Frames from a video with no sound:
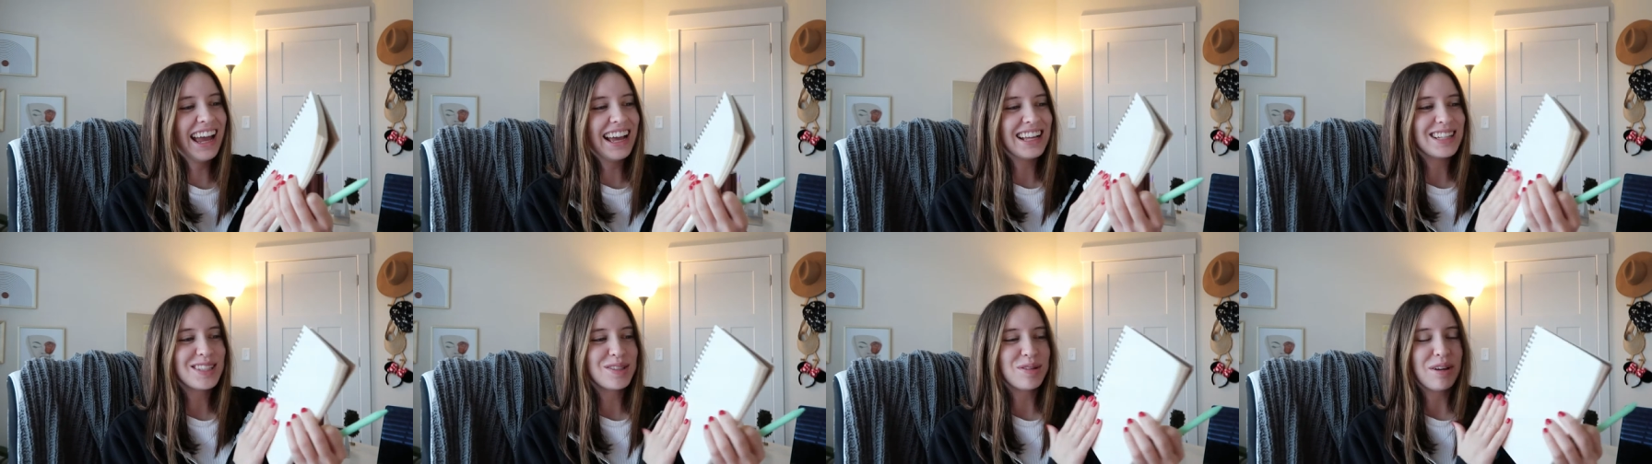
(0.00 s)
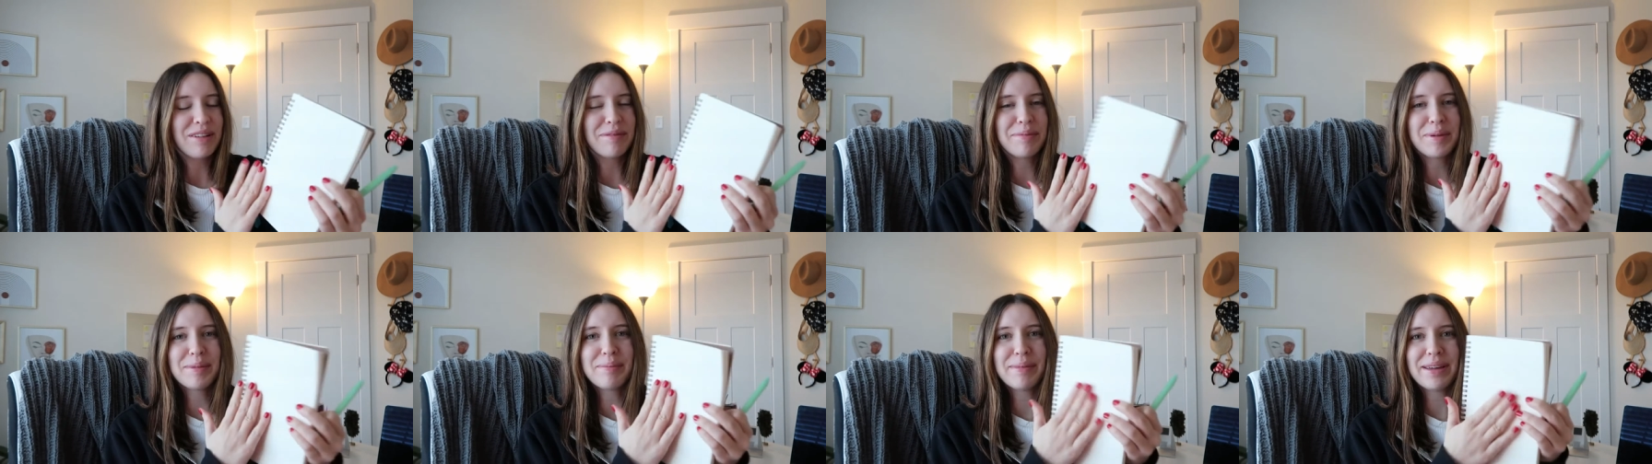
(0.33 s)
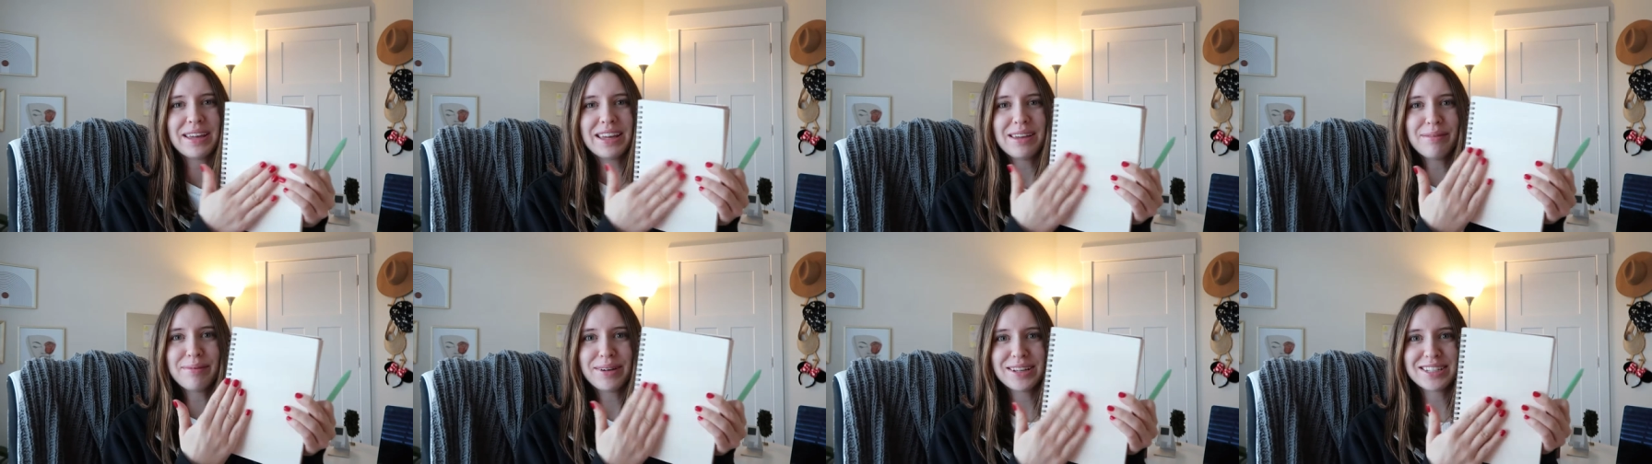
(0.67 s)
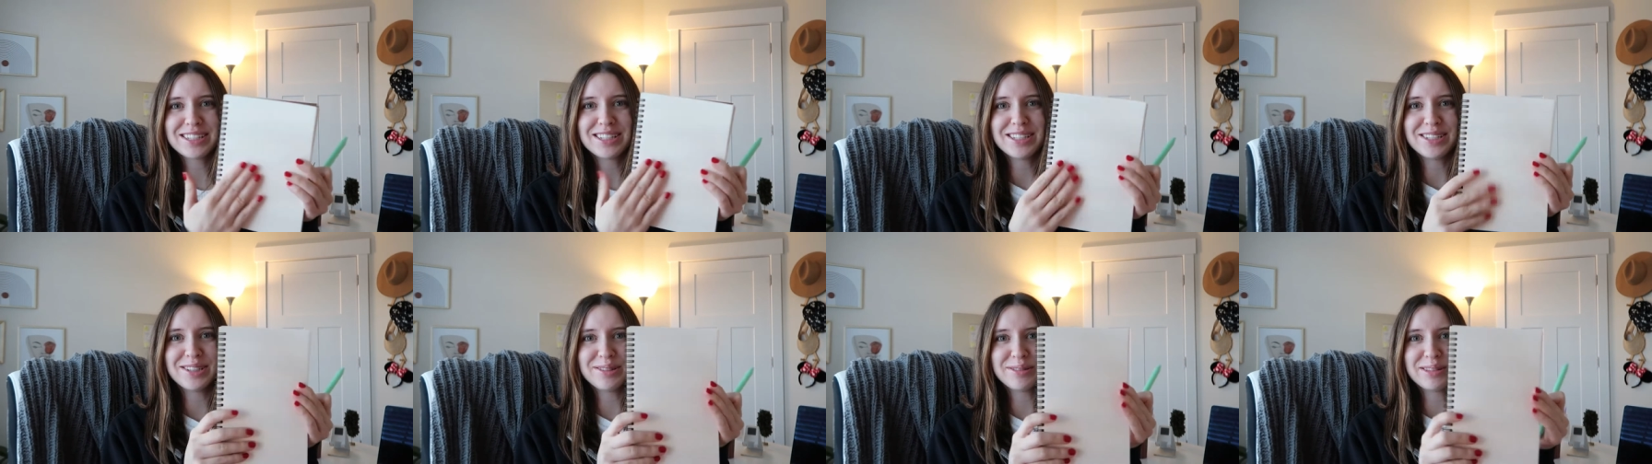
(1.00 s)
and so I've been making my
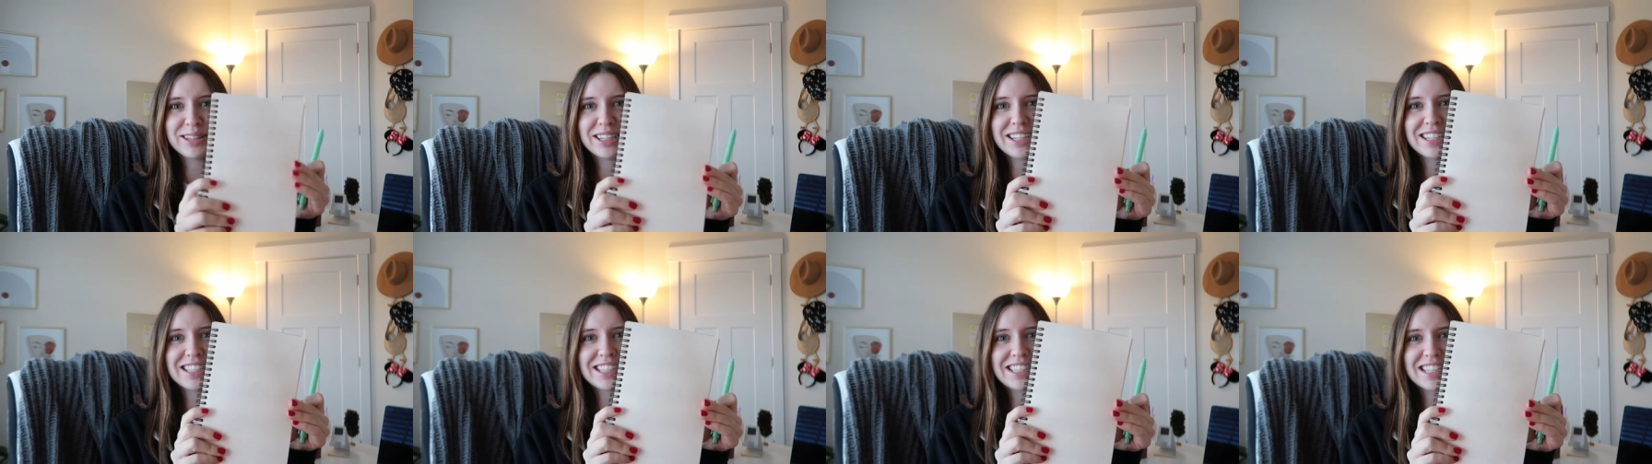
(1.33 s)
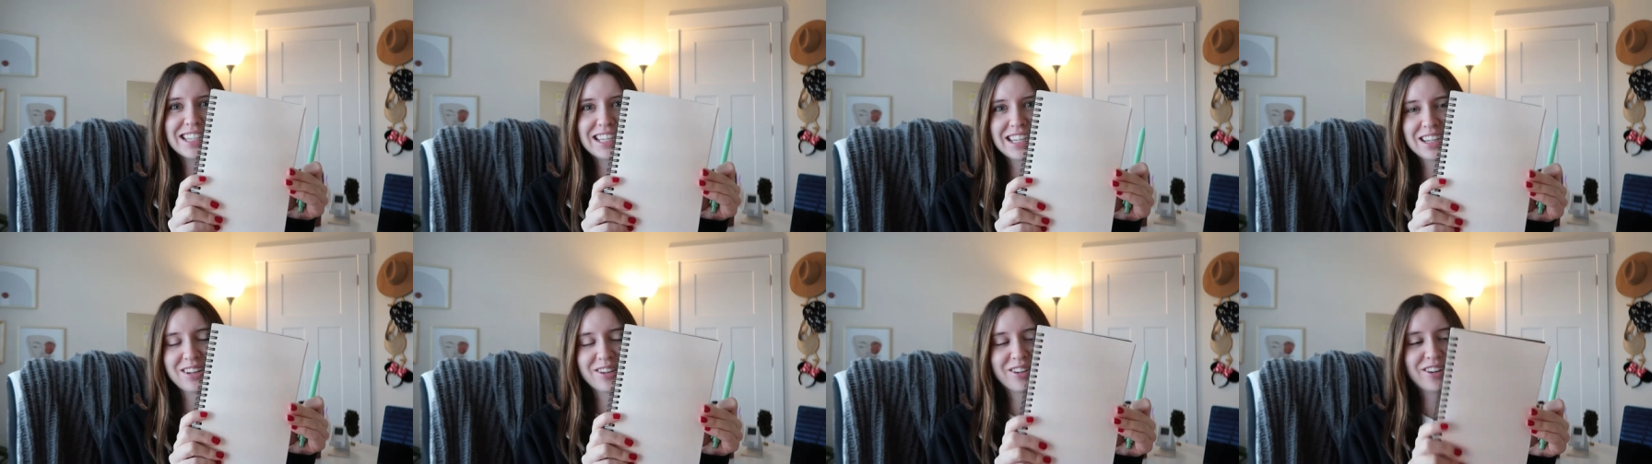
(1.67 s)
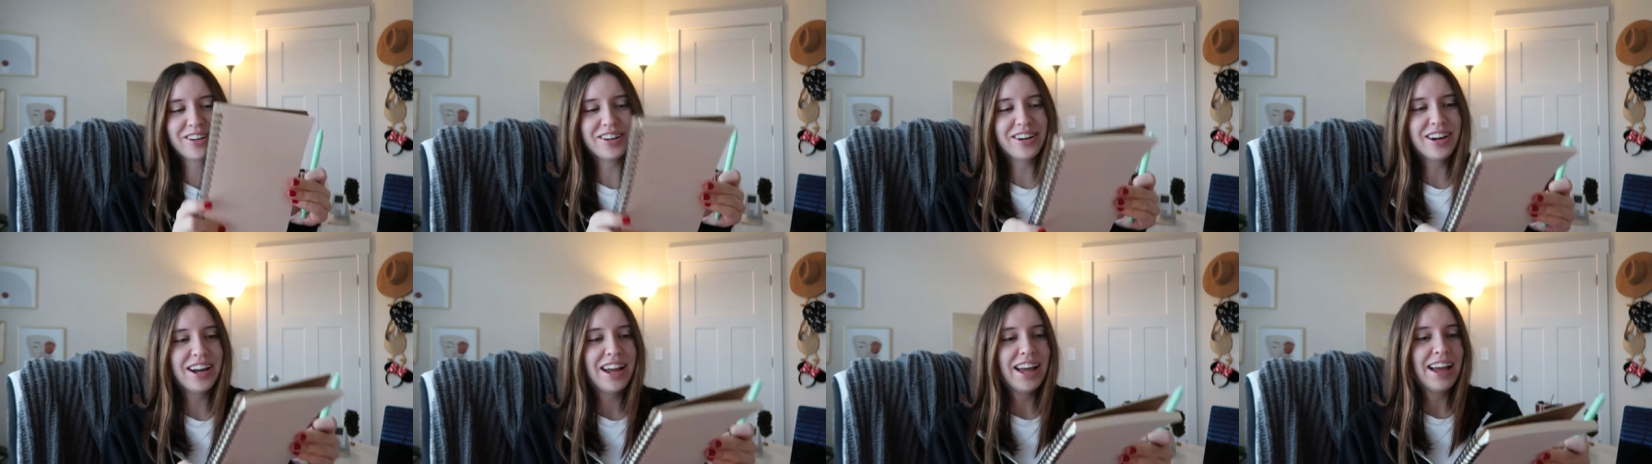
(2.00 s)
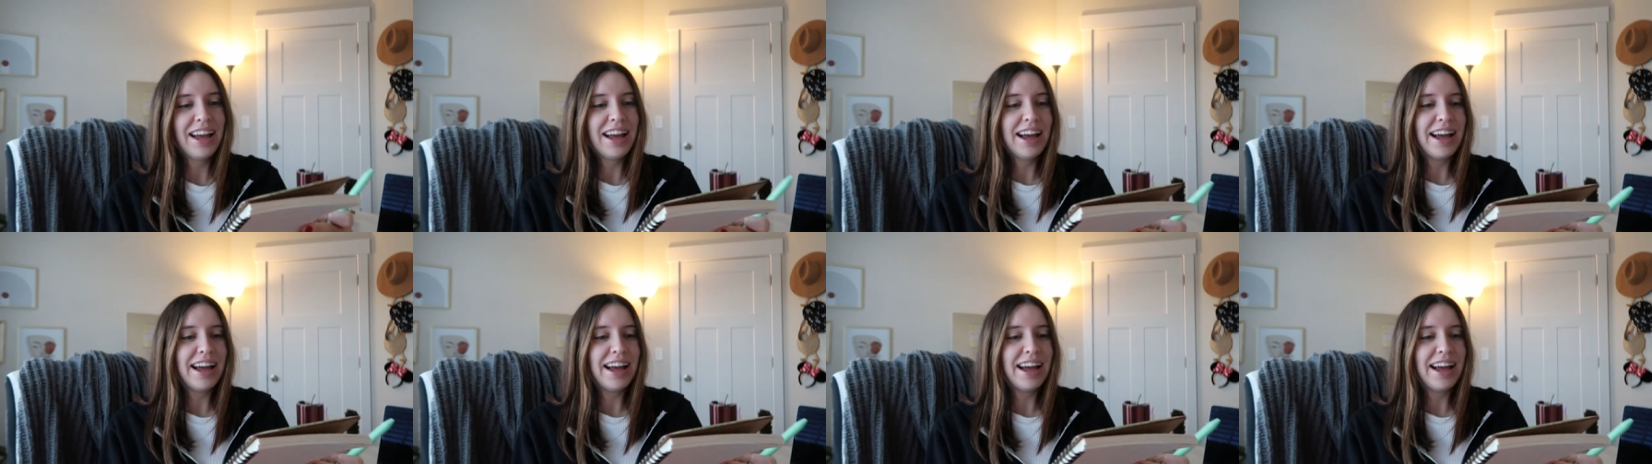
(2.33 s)
to-do list here.